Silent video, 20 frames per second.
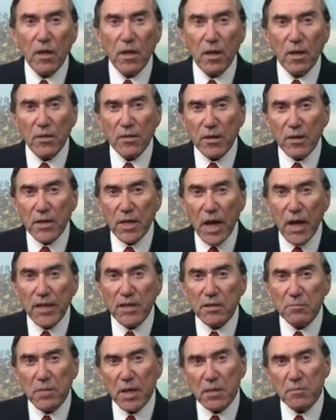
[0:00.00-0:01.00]
The Ninth
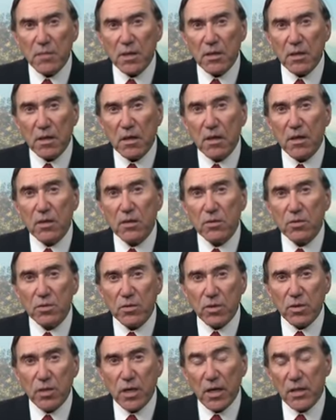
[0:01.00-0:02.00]
Amendment to the
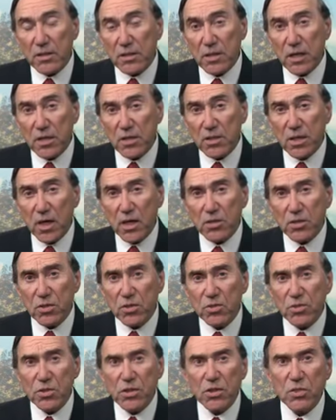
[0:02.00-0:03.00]
United States
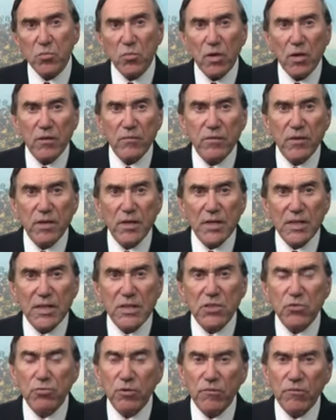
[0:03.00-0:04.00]
Constitution is one of the
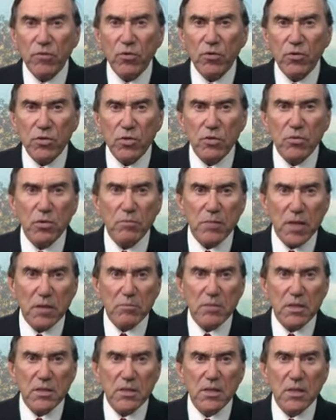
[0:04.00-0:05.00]
least referred to
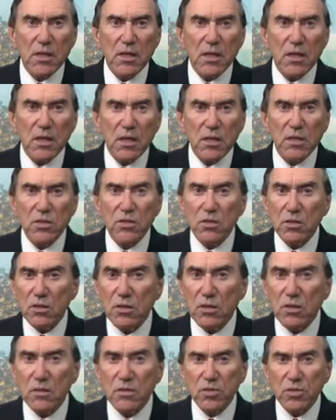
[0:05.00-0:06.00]
amendments in
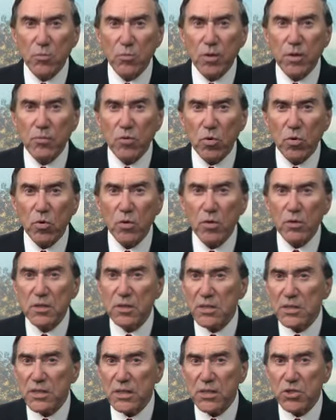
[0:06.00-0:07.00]
Supreme Court
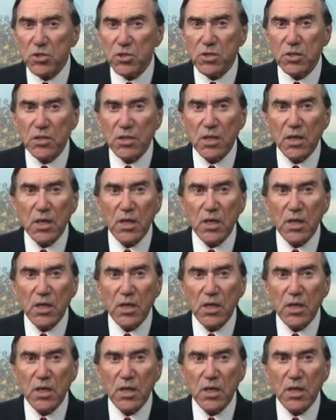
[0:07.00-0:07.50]
decisions.